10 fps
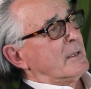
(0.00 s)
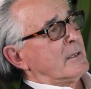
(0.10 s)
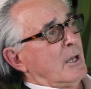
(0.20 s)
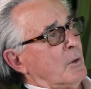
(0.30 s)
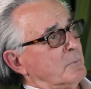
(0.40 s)

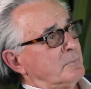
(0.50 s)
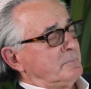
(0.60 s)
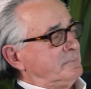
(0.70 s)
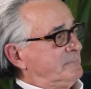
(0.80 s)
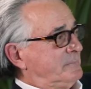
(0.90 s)
No.
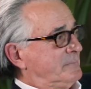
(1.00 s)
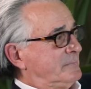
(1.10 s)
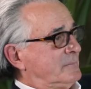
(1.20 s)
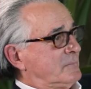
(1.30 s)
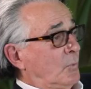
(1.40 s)

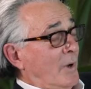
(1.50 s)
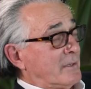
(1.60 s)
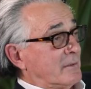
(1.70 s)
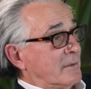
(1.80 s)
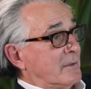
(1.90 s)
What?
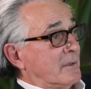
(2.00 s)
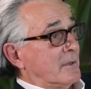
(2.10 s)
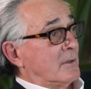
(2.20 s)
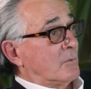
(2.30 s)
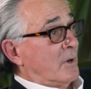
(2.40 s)
Wow.
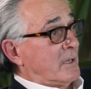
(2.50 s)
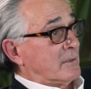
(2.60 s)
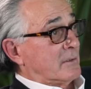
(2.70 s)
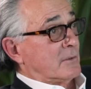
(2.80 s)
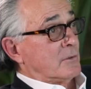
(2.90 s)
What?
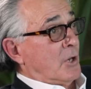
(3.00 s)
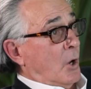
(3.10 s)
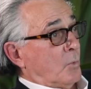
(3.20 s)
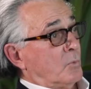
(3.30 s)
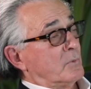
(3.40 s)

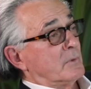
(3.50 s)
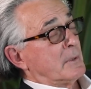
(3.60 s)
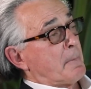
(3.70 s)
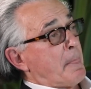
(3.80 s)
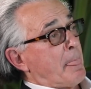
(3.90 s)
No.
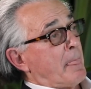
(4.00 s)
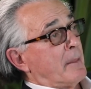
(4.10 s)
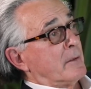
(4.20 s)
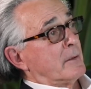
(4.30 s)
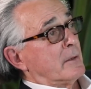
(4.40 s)

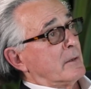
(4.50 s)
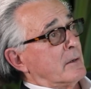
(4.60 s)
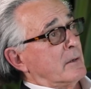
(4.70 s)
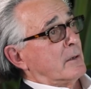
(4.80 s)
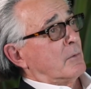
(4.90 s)

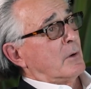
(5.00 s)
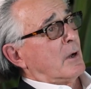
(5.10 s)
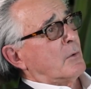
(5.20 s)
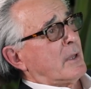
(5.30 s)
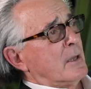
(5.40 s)
Uh,
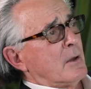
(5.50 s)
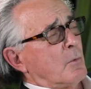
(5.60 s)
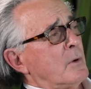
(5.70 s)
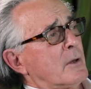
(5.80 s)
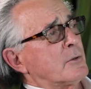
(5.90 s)
well, okay,
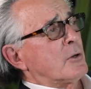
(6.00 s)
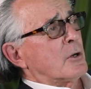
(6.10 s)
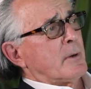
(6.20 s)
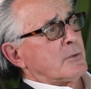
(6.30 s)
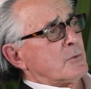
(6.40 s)
we're not going to talk
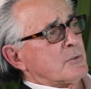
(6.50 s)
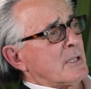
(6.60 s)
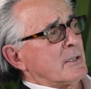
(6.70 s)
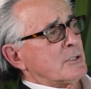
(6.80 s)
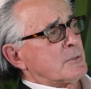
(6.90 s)
about you
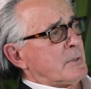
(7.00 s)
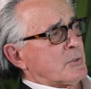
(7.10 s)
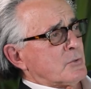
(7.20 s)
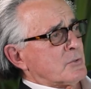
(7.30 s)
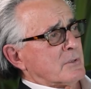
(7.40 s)
selling these
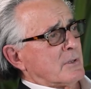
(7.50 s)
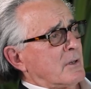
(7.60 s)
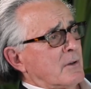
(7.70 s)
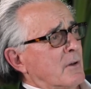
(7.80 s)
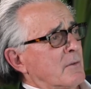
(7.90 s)
pictures uh,
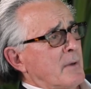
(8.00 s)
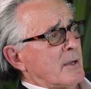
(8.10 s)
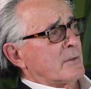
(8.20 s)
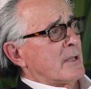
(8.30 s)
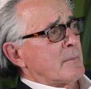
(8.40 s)
uh, of
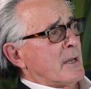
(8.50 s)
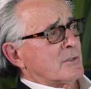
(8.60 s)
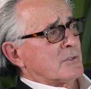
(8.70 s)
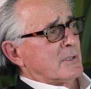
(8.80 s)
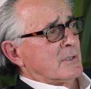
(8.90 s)
Michael to that
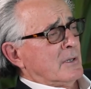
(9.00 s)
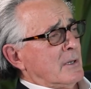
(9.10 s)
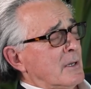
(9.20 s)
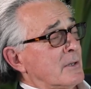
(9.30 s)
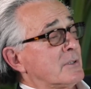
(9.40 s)
magazine.
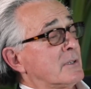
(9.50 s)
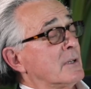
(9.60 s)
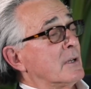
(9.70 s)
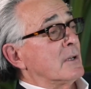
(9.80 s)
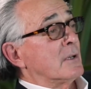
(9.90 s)
I said,
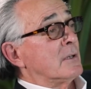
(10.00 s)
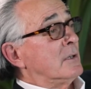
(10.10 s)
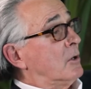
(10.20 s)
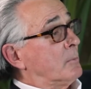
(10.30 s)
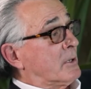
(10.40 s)

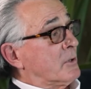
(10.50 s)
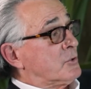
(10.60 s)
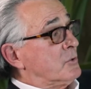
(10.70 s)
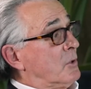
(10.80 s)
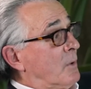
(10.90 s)
no,
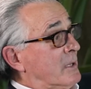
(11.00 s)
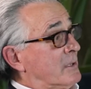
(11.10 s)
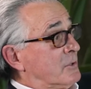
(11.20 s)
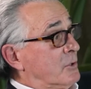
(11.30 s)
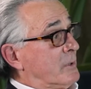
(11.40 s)
because you know I
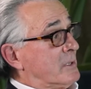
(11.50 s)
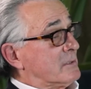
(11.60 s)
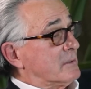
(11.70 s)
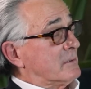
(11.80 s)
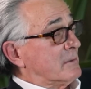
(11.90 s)
didn't do
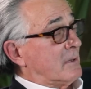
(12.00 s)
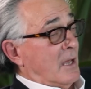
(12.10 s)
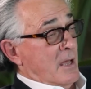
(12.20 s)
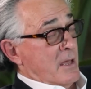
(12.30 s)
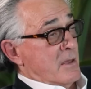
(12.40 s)
it,
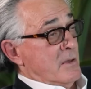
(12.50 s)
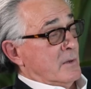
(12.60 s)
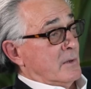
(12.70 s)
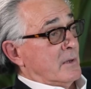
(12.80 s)
A,